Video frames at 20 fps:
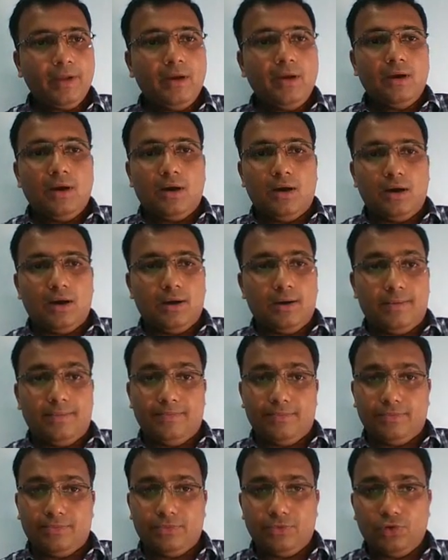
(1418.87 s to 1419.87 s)

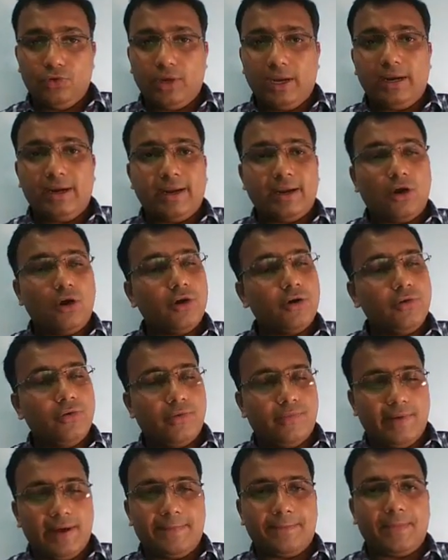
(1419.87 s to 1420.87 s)
You can record your
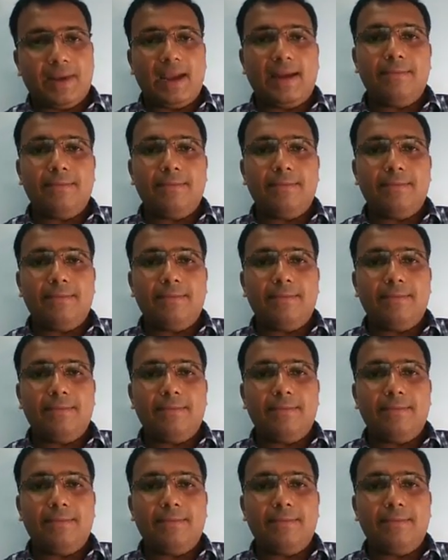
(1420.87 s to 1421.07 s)
webcam.